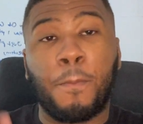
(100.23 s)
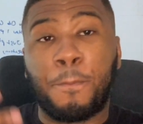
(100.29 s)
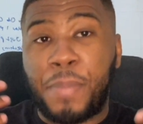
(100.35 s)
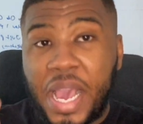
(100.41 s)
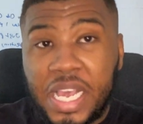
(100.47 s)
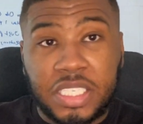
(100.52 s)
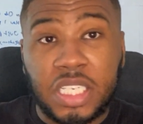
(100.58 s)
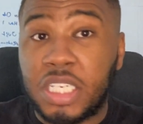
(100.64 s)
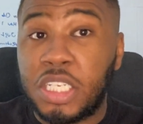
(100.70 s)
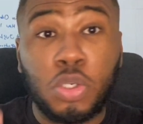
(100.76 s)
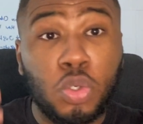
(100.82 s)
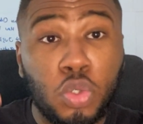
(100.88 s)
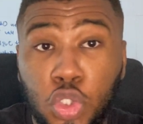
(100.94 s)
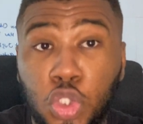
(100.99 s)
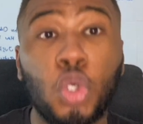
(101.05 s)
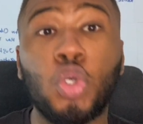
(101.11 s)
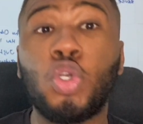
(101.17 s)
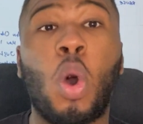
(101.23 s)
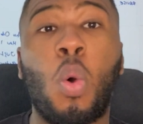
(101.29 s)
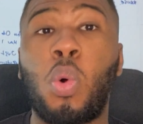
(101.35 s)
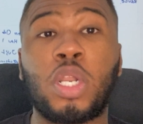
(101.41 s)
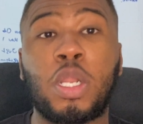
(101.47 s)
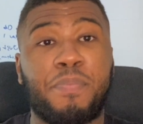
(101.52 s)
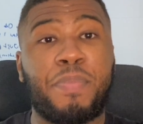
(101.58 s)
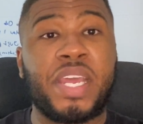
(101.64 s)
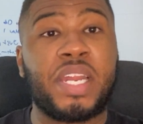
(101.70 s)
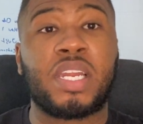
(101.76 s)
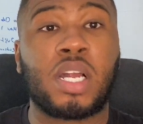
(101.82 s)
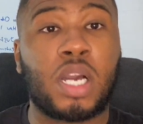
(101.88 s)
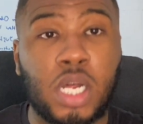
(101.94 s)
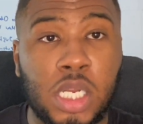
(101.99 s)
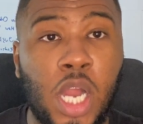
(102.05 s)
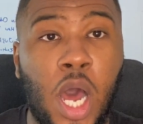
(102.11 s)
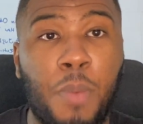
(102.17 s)
Basically, you do not want to be in a
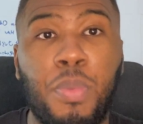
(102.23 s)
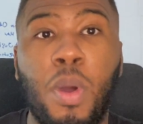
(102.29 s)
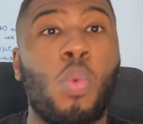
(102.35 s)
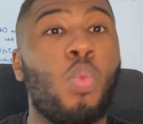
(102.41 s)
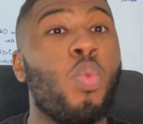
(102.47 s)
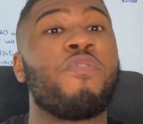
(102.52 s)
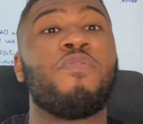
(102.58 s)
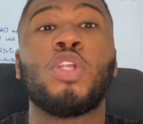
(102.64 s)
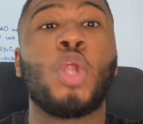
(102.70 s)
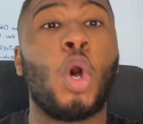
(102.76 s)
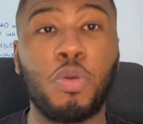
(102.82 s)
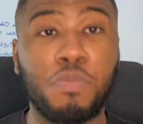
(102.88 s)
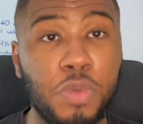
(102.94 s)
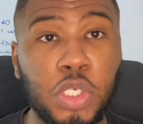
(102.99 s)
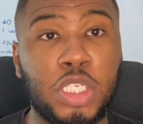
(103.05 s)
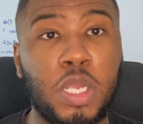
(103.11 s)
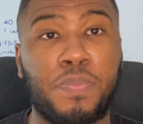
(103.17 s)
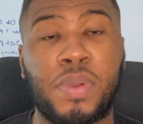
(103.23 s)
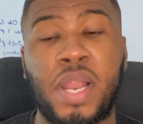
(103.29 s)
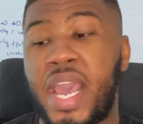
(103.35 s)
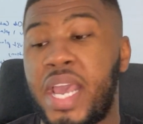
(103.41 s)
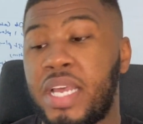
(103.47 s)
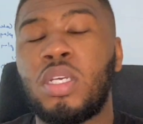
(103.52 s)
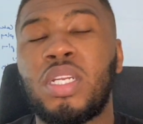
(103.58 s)
club with no music playing.